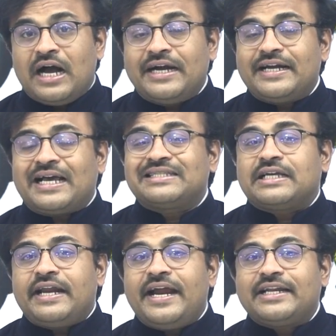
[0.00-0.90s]
and it has
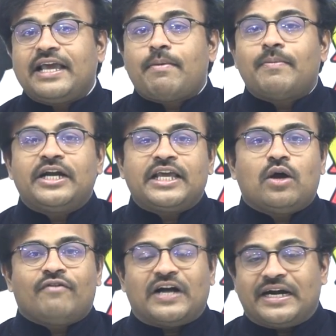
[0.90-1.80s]
great capability
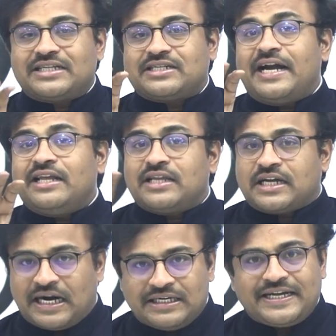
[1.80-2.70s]
of understanding the
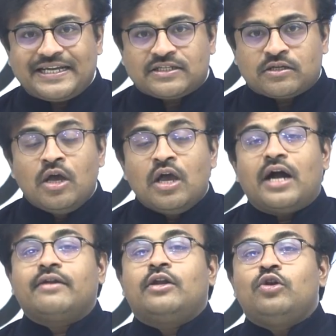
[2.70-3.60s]
context
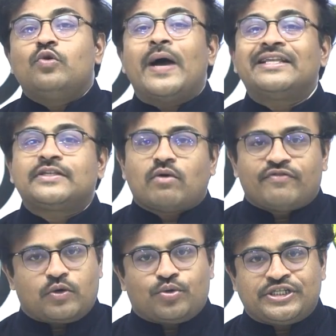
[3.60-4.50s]
and the nuance of
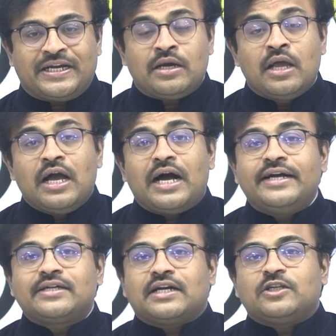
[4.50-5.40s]
the question,
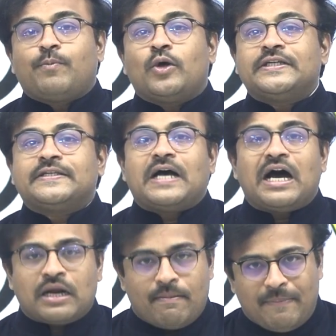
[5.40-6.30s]
and its responses
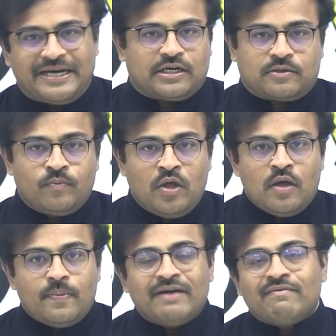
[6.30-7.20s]
are better.
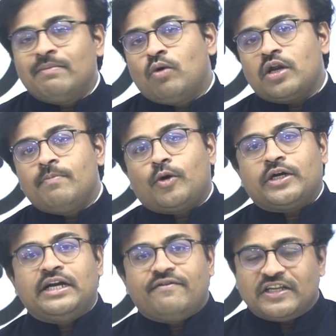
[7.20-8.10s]
Then one more
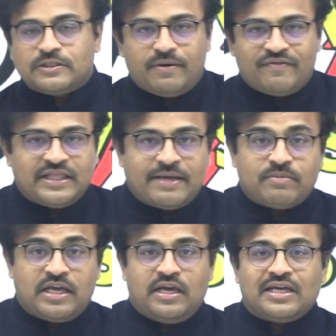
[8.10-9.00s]
important difference between them
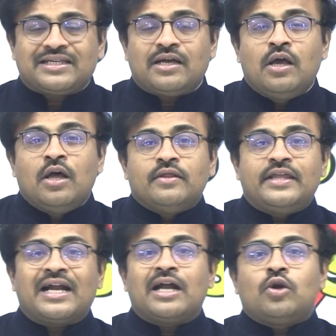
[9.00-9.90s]
is
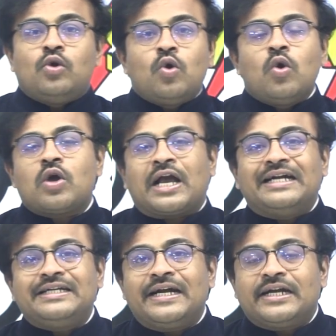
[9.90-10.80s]
there are no
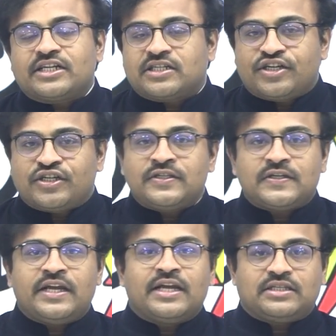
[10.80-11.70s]
content restrictions
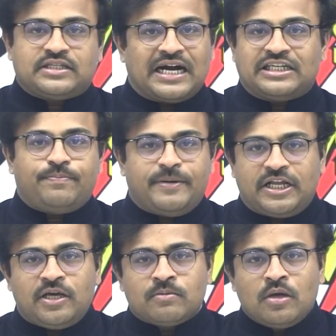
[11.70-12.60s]
in
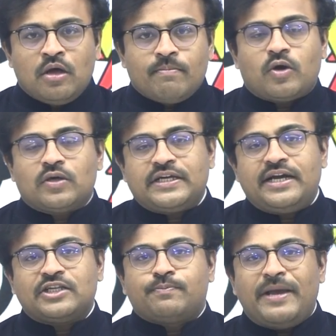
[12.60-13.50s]
ChatGPT, because
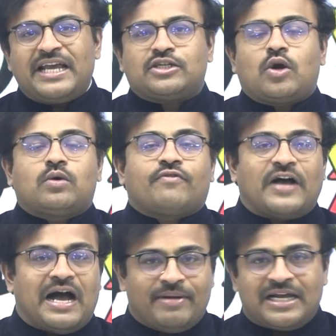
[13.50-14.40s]
it is based out of
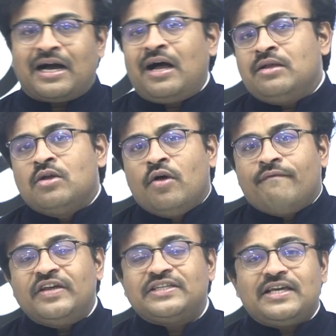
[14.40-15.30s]
America,
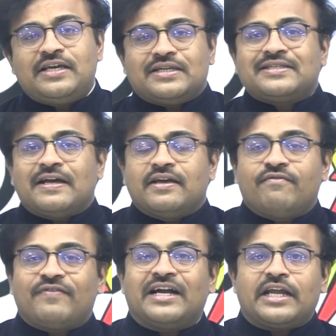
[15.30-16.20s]
which is
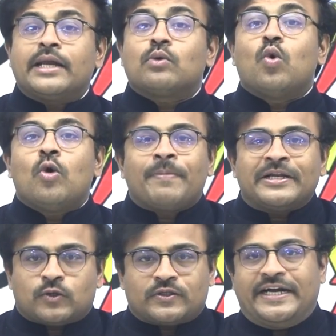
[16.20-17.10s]
in fact an
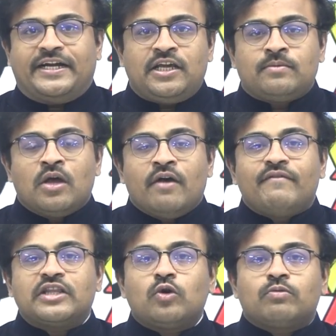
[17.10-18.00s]
open society
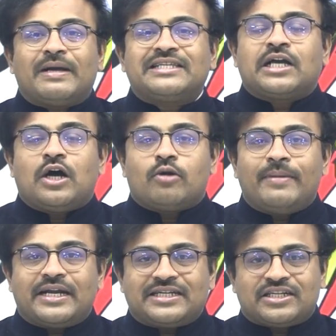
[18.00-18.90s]
without much
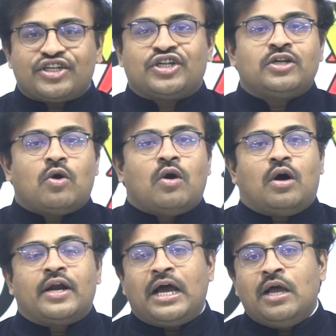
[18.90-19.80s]
government restriction
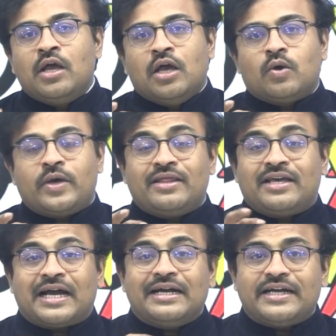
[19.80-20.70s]
on
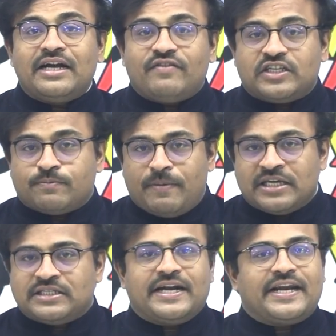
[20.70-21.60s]
the content which is
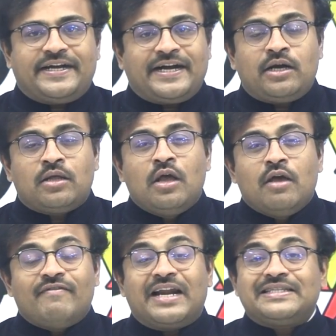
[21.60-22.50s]
being generated,
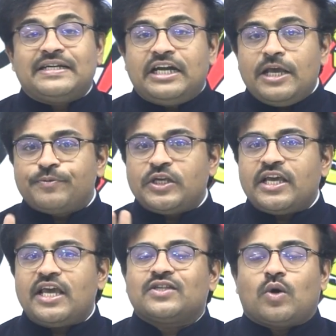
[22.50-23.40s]
whereas
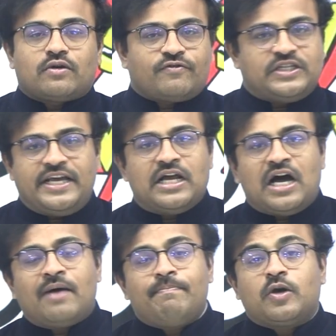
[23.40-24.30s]
DeepSeek is out of China,
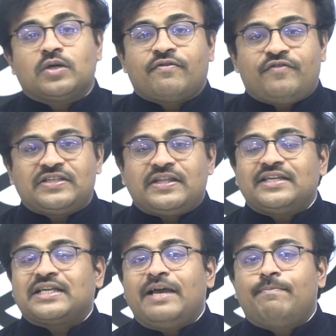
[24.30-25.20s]
because of which there
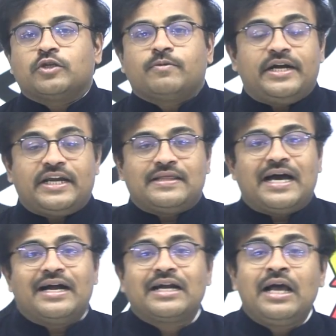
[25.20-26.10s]
is high possibility
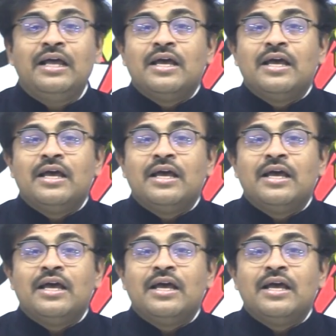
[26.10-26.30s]
that